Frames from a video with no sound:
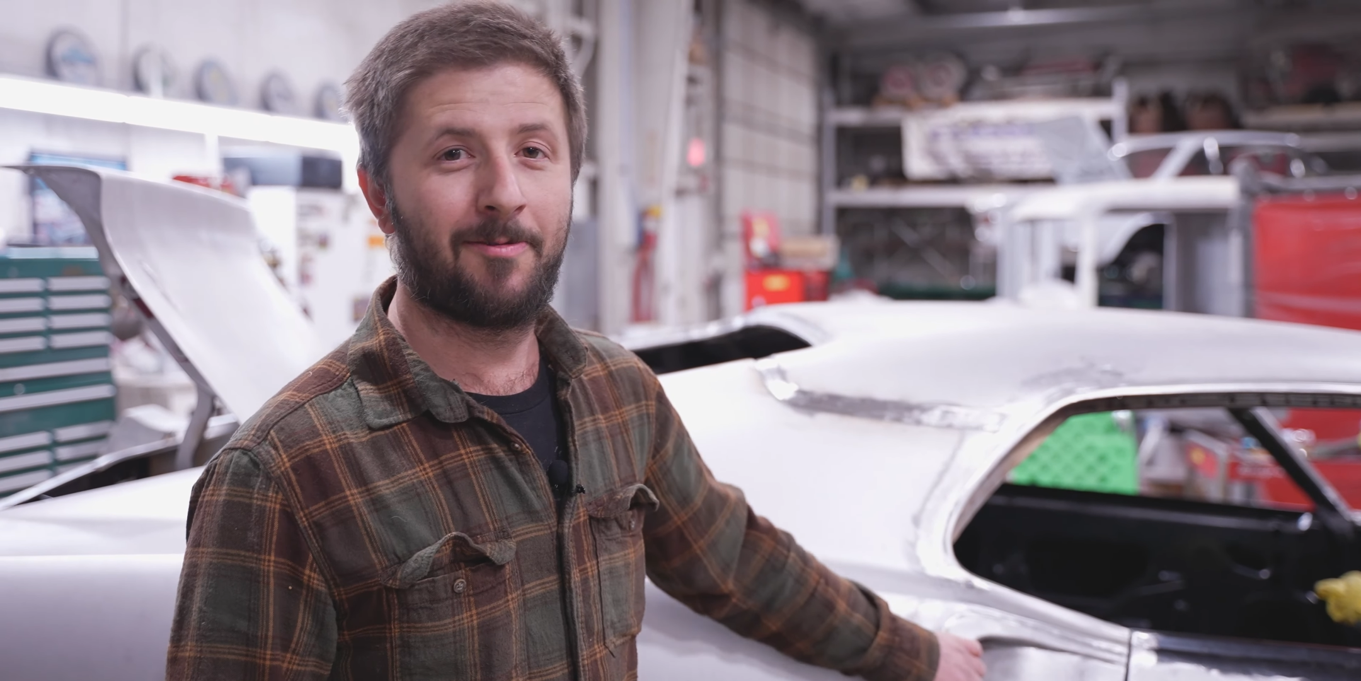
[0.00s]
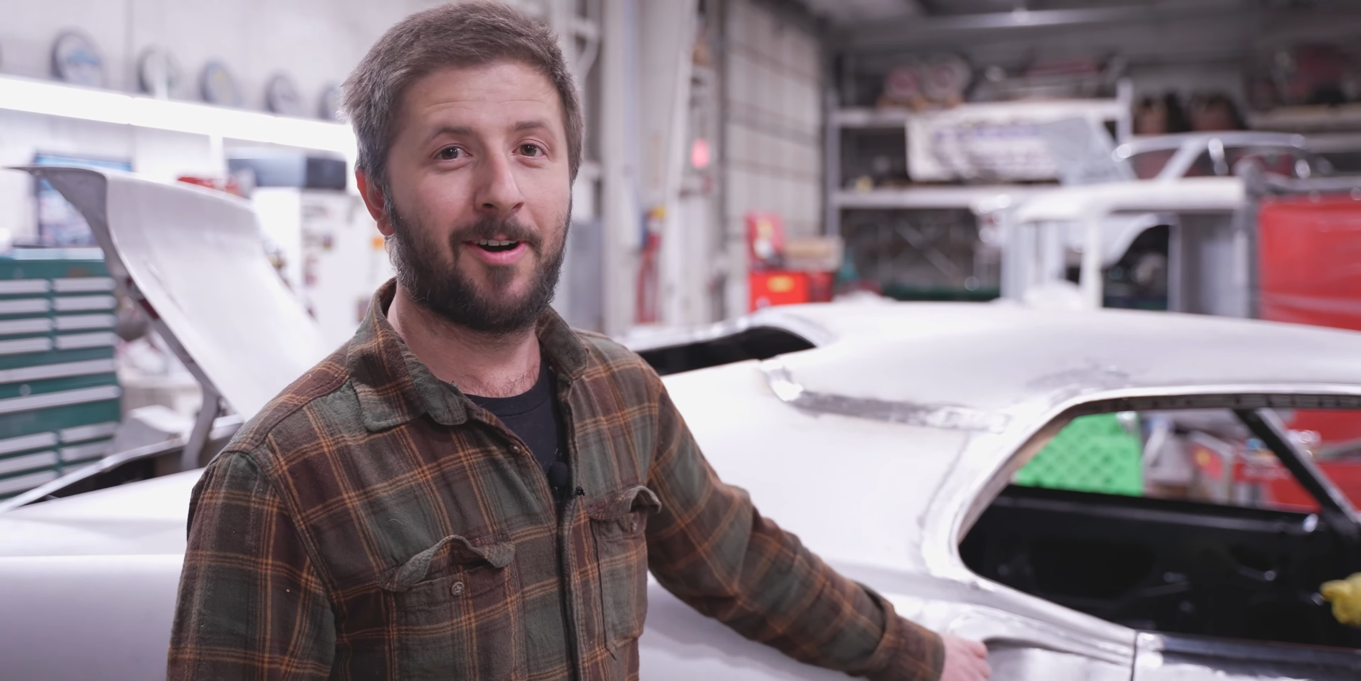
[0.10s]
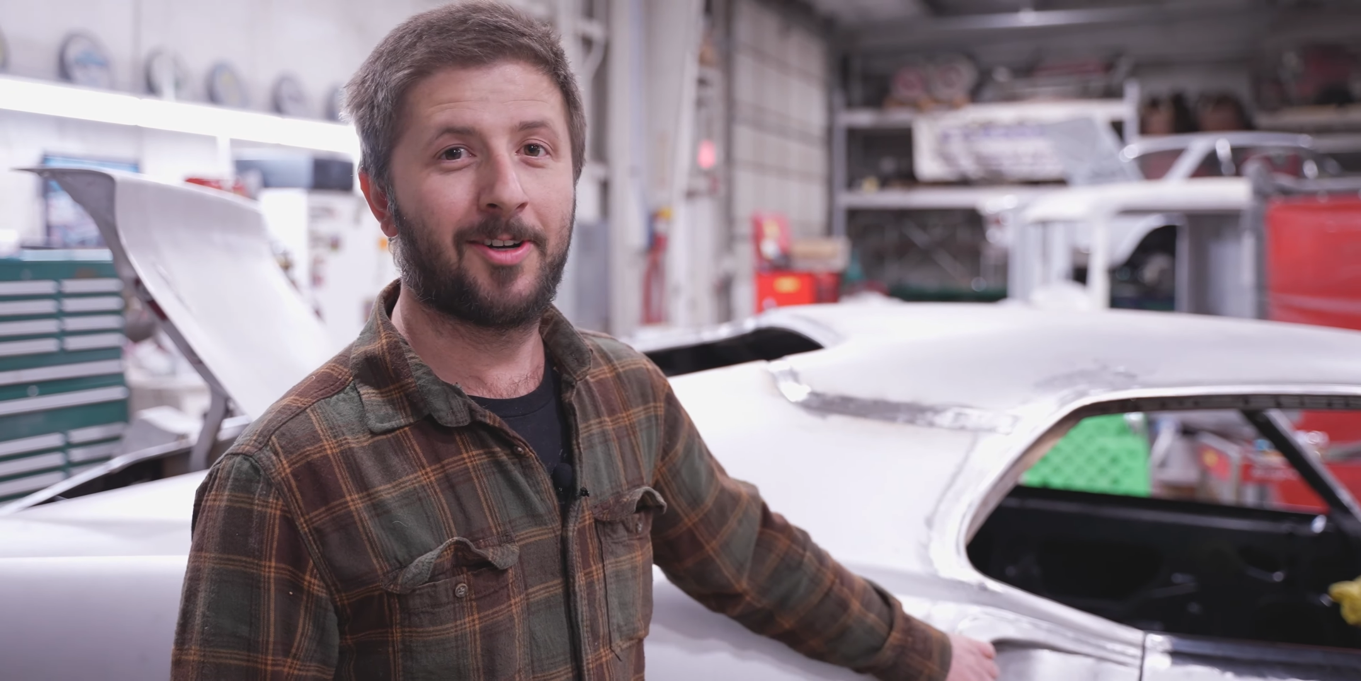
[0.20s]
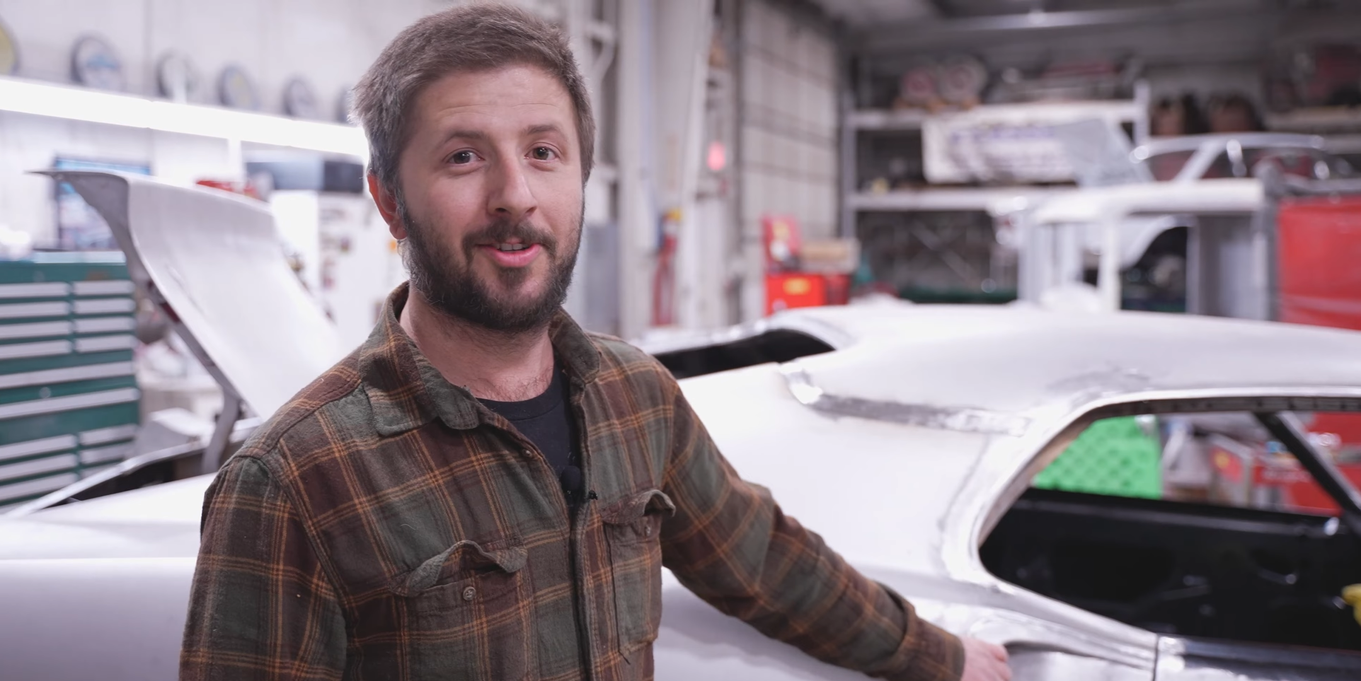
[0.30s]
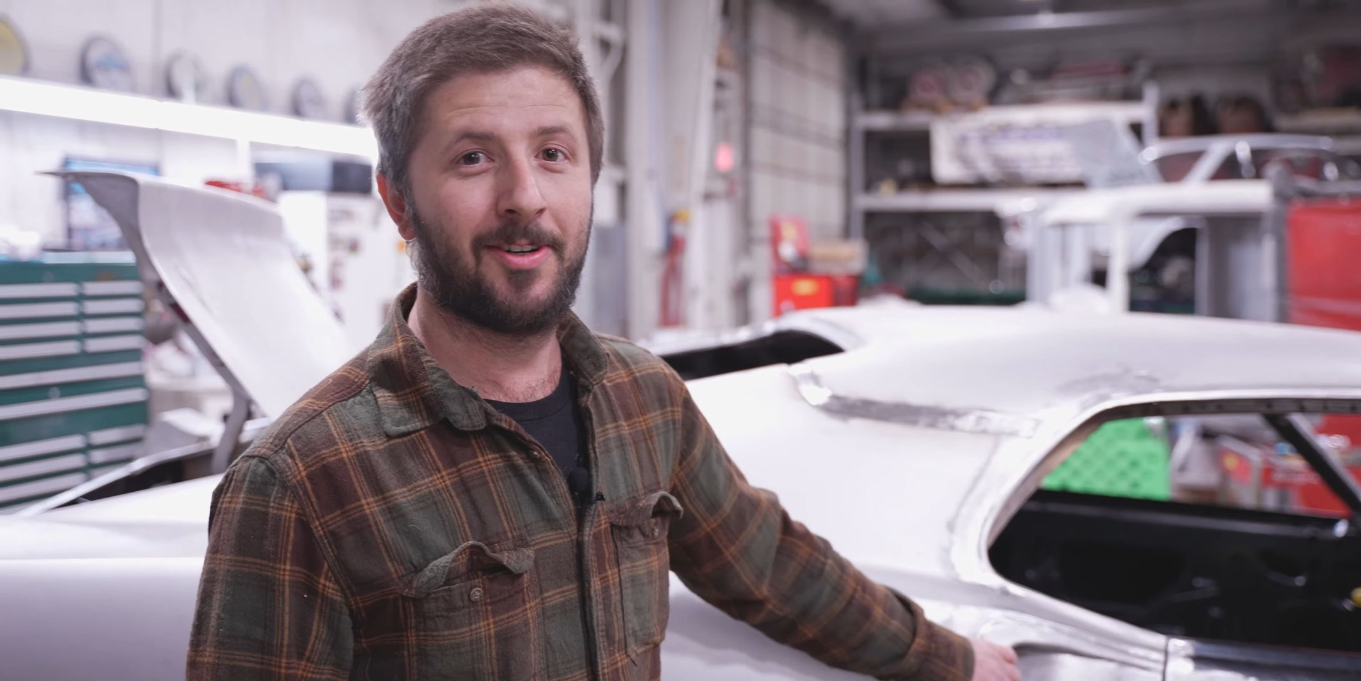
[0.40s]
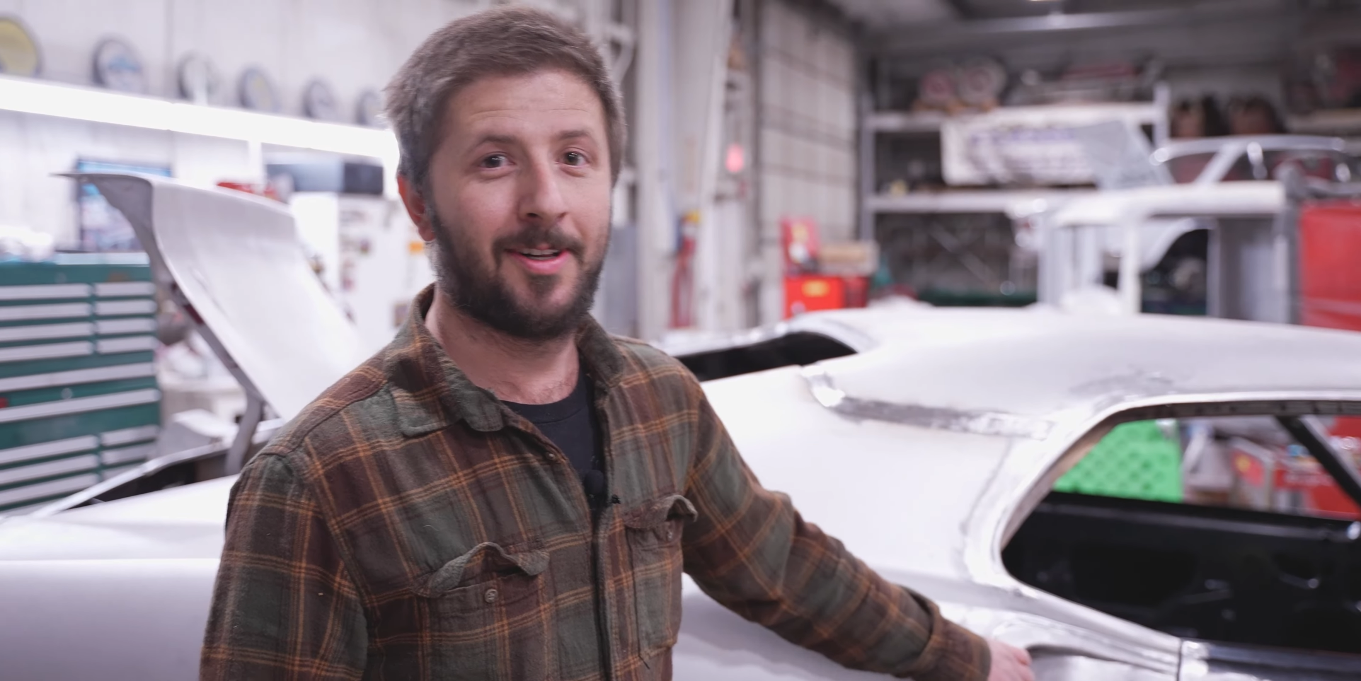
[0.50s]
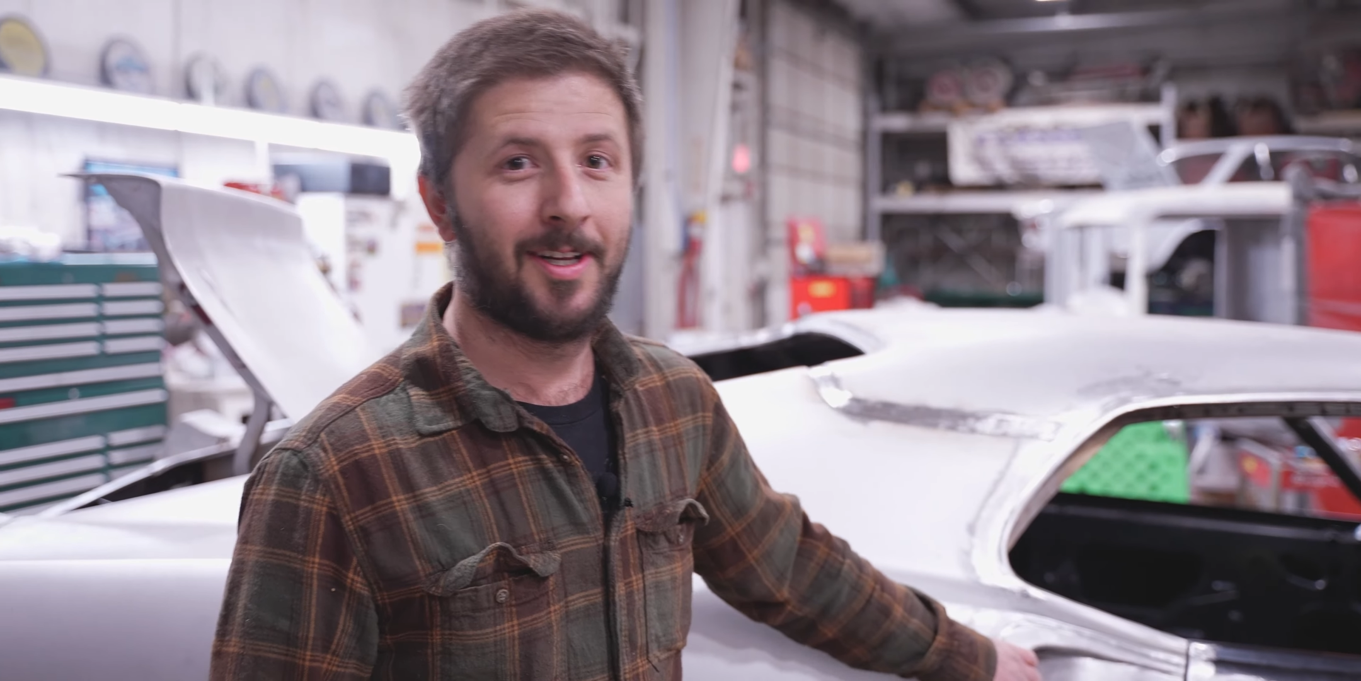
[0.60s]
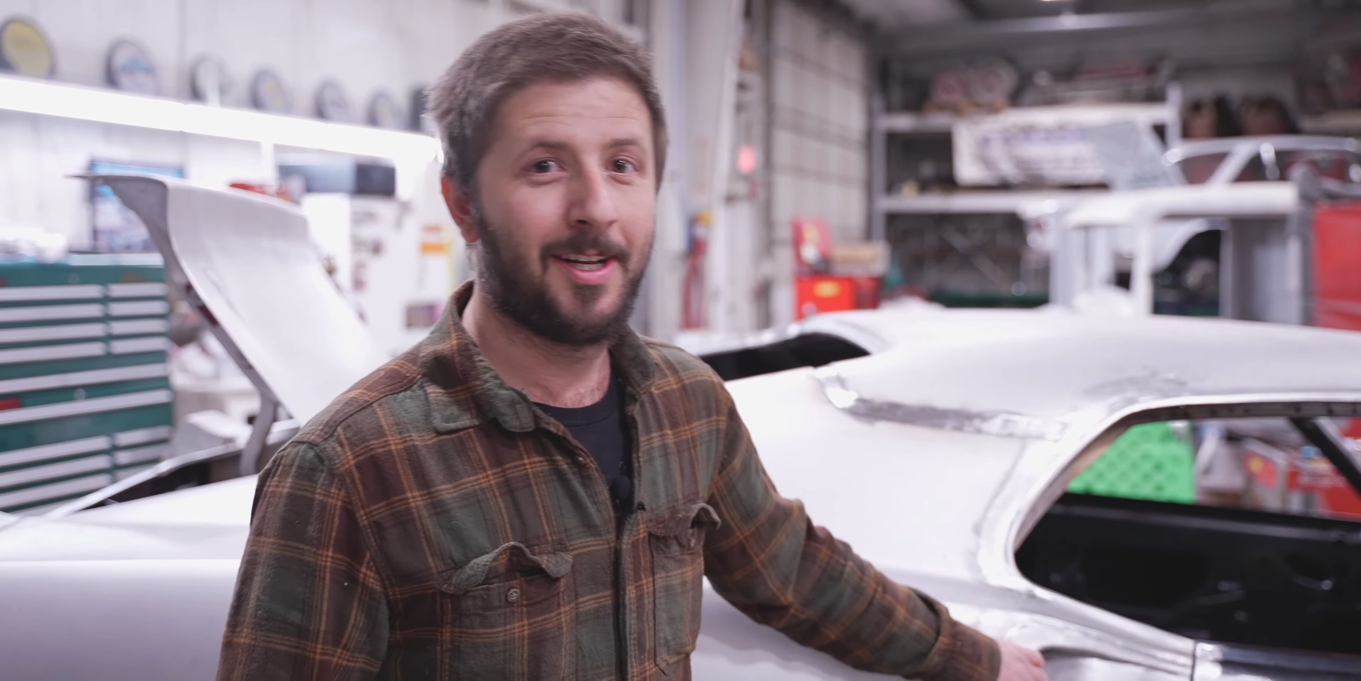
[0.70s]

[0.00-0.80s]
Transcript: functional.